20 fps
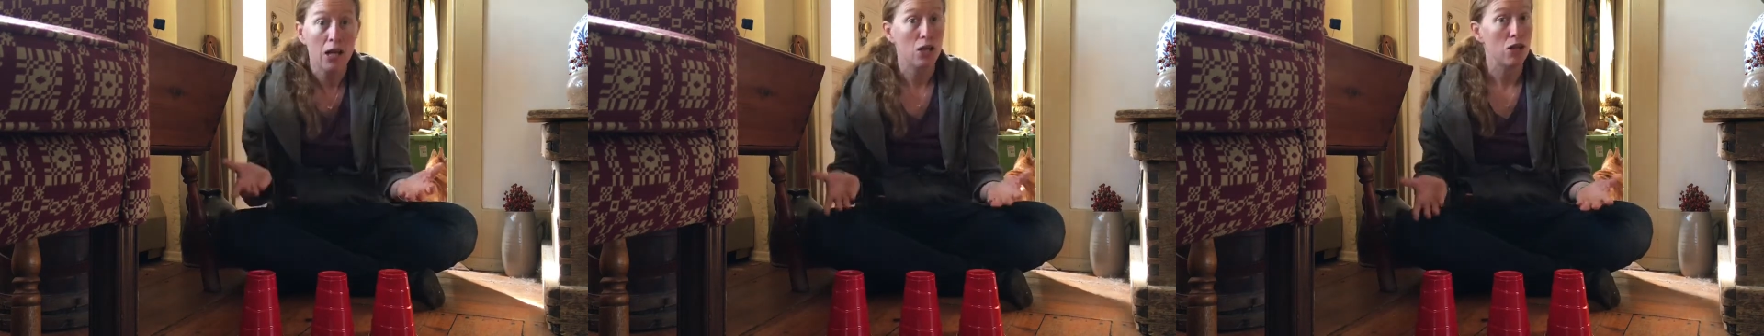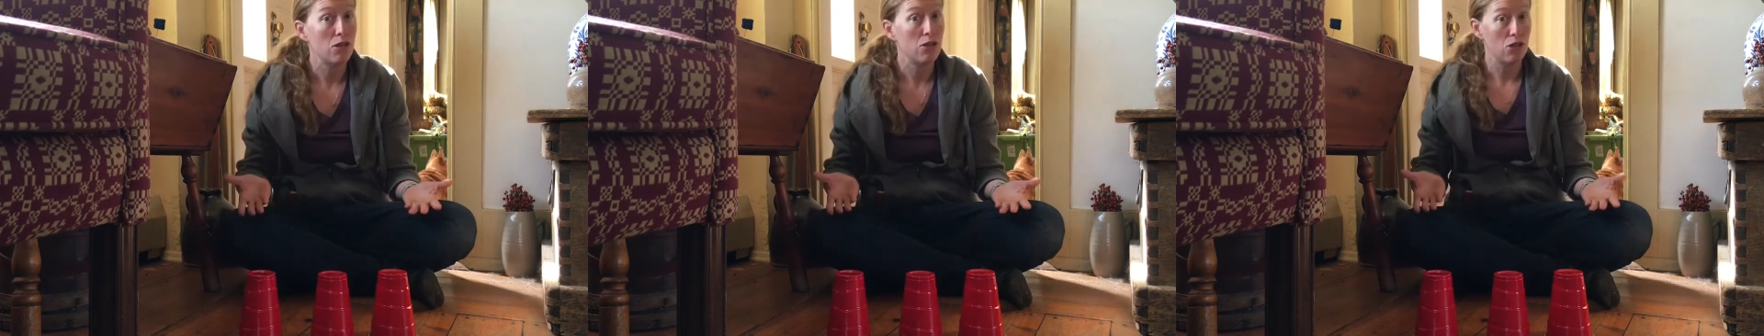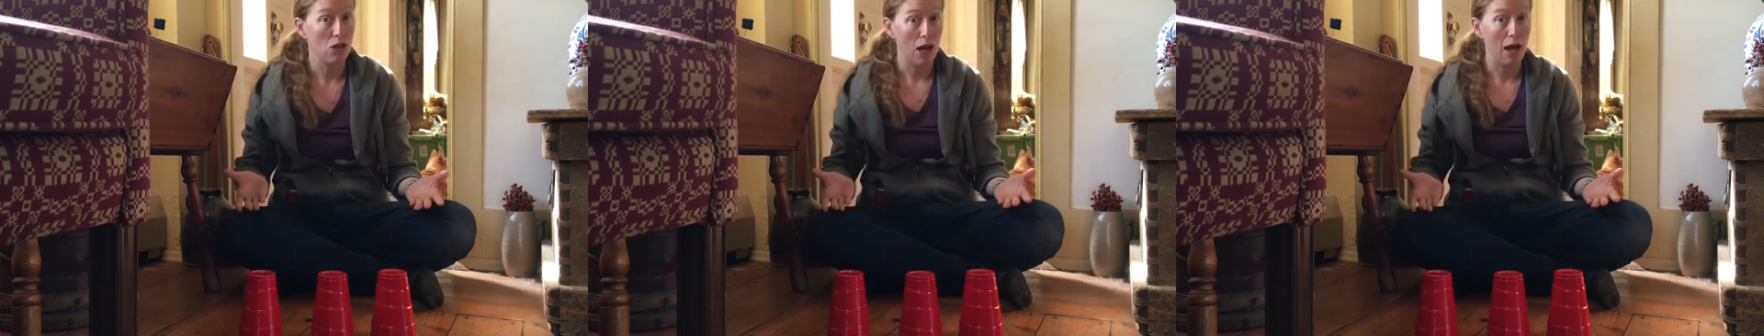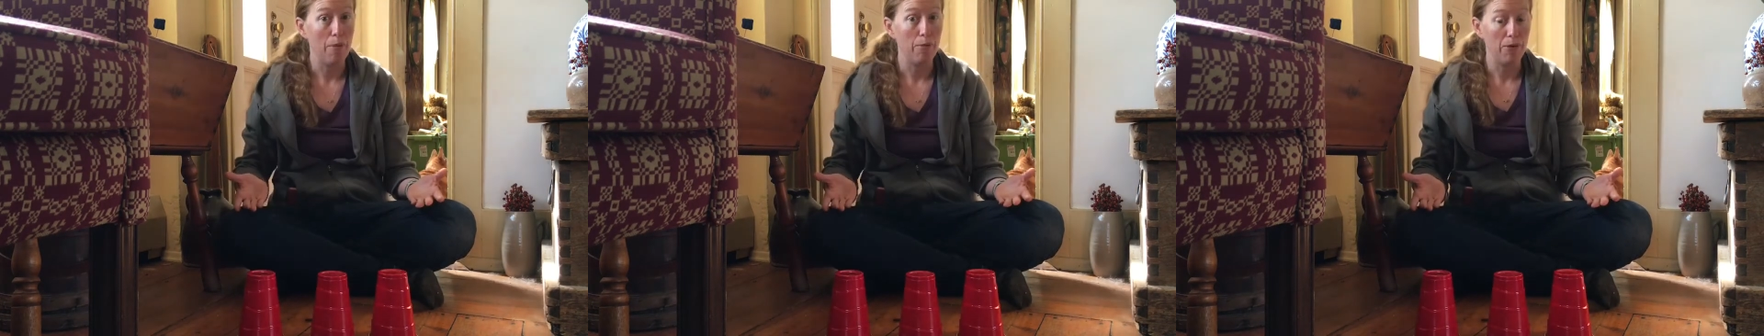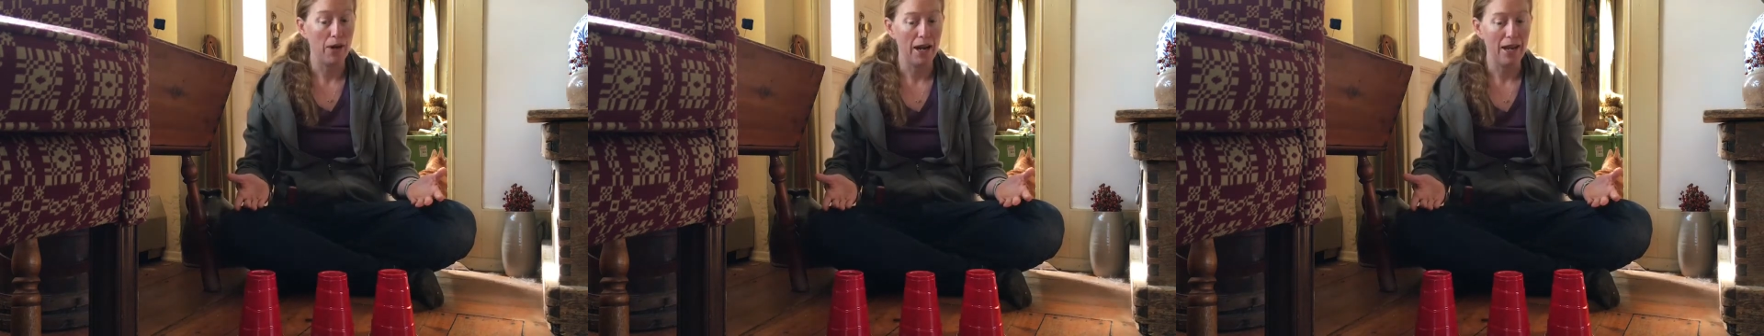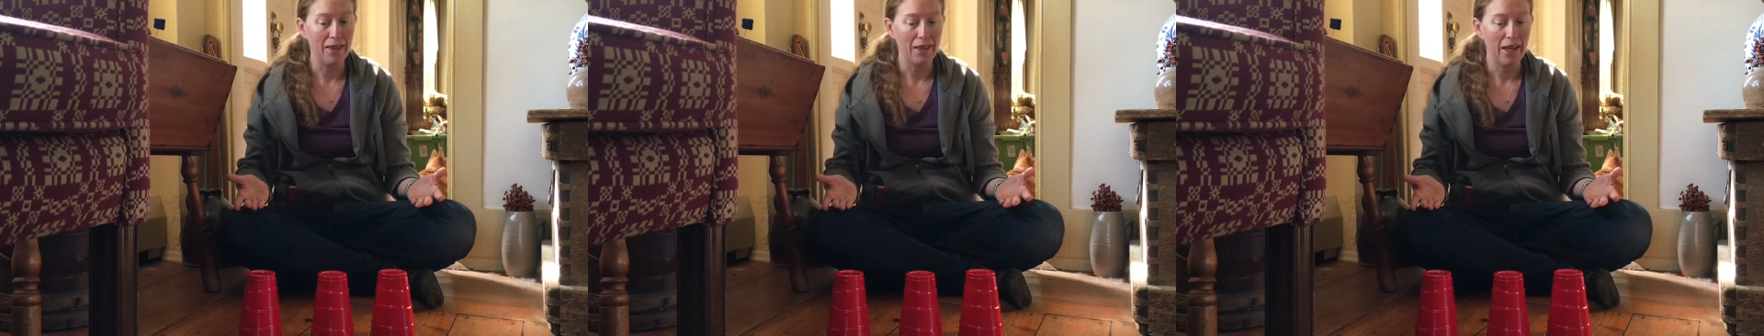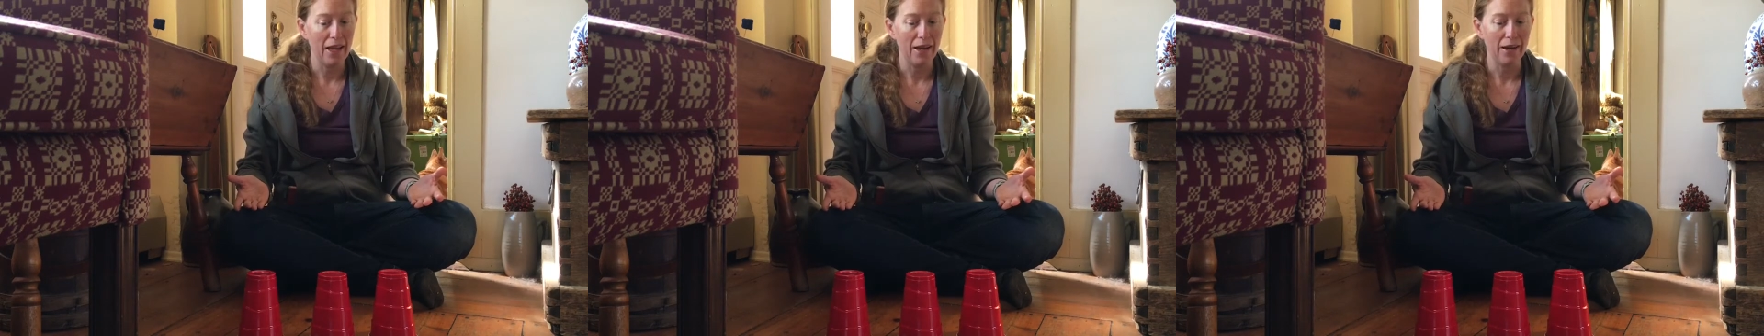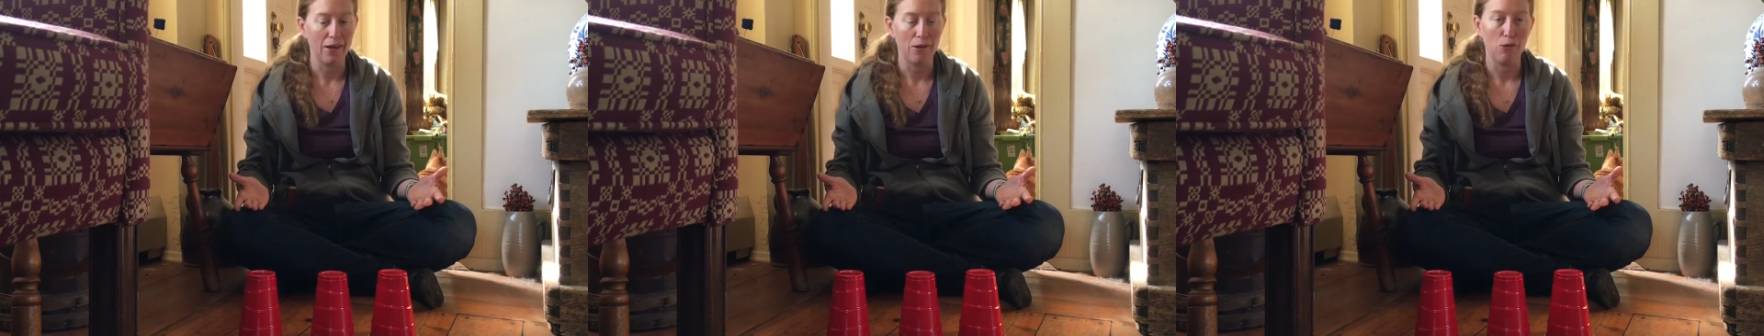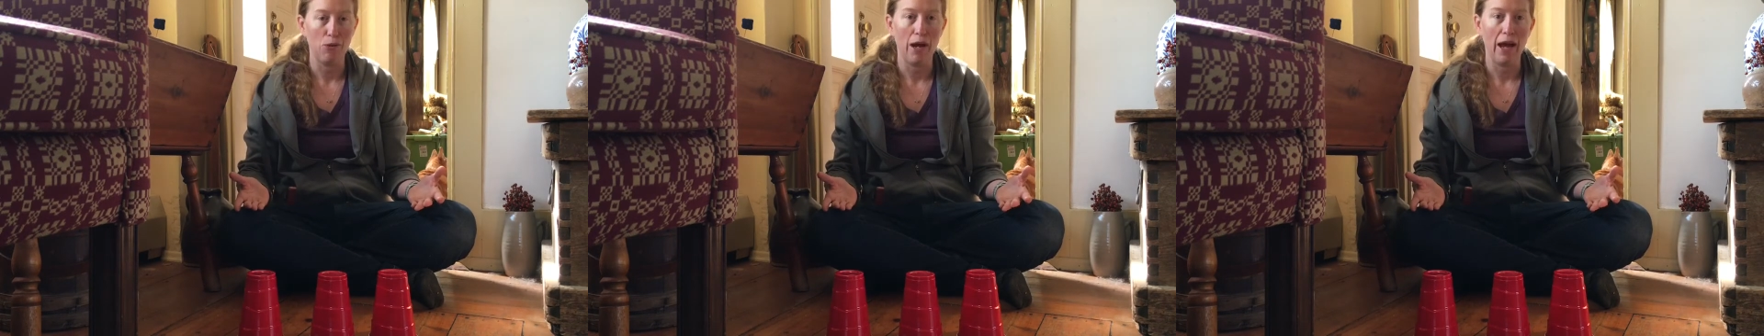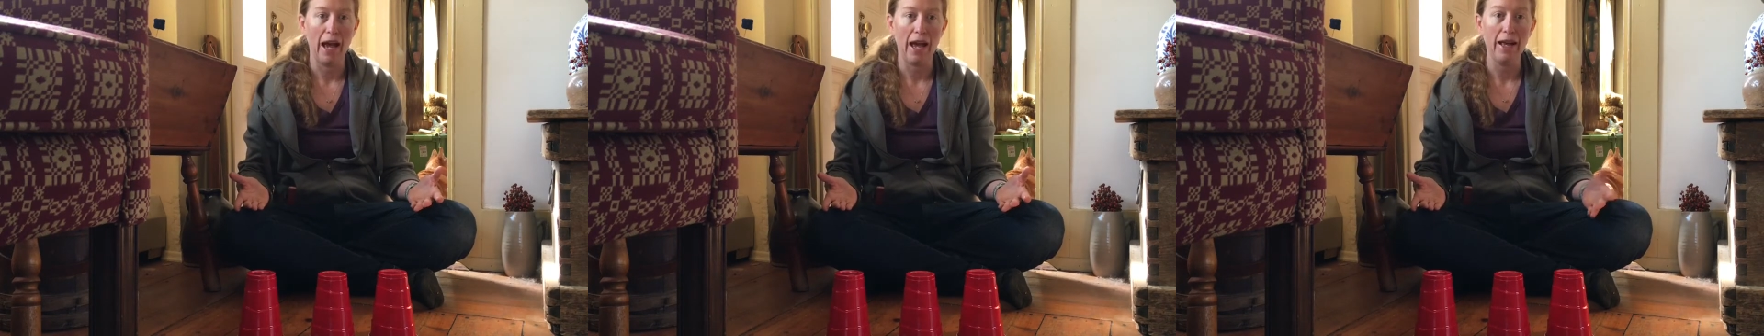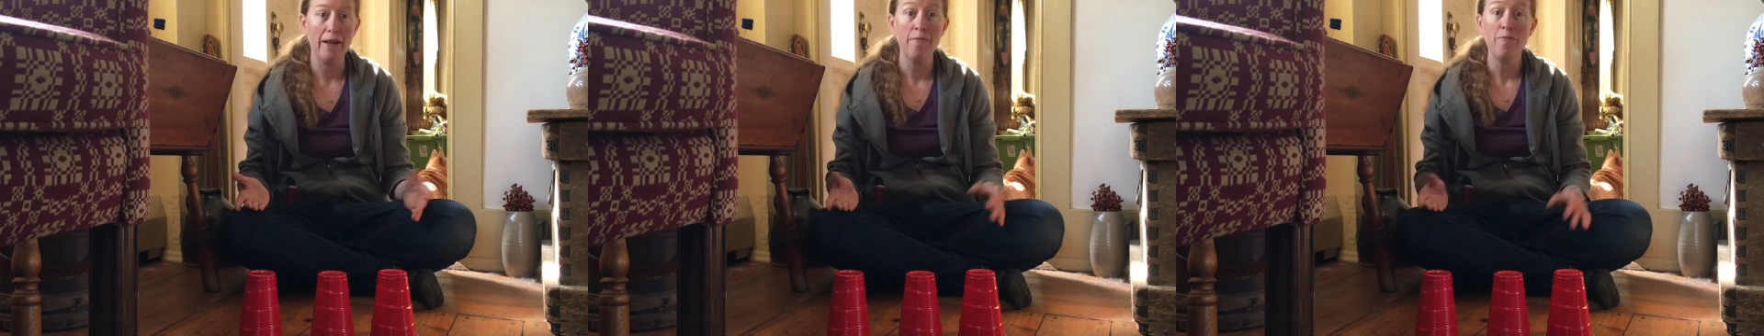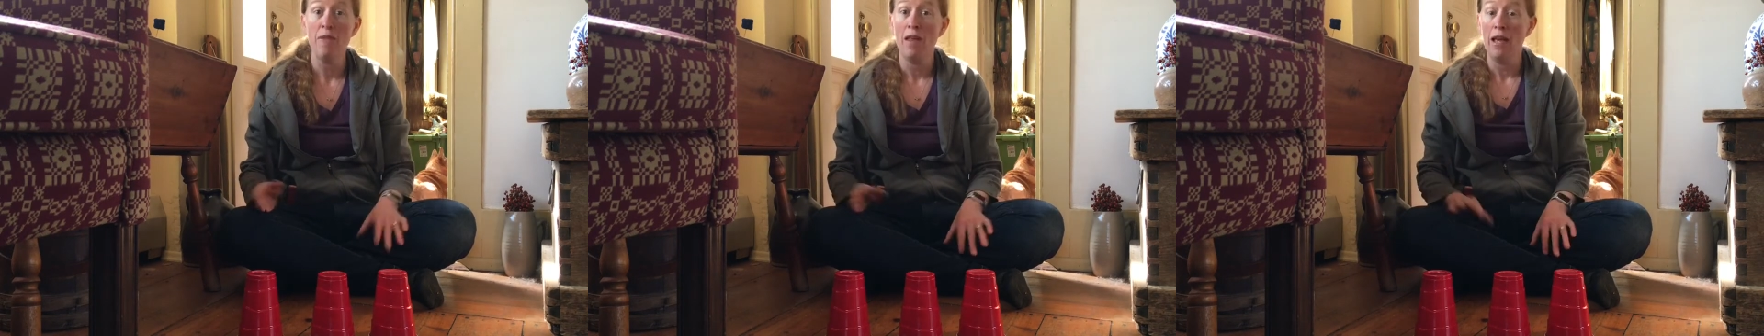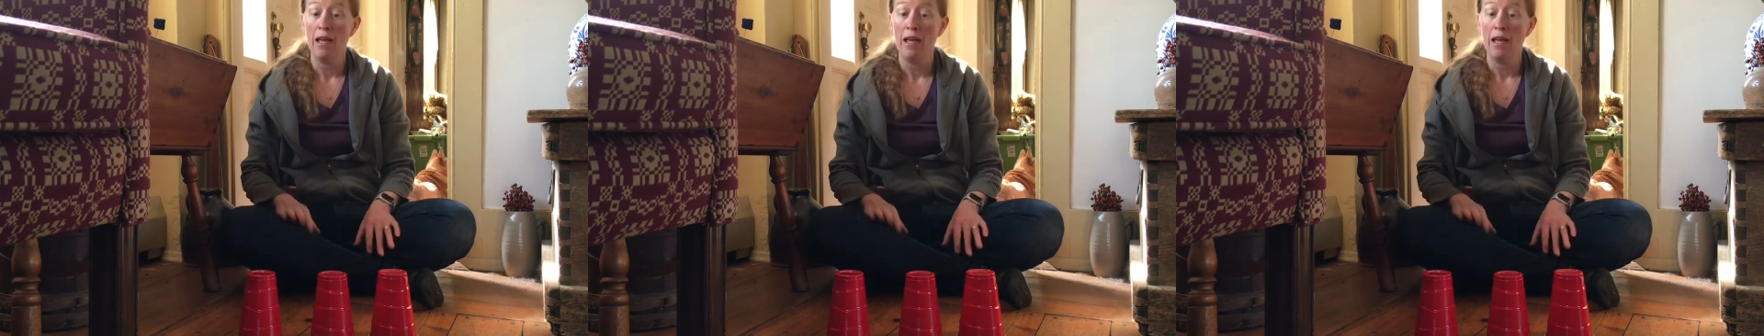You stop right there, okay?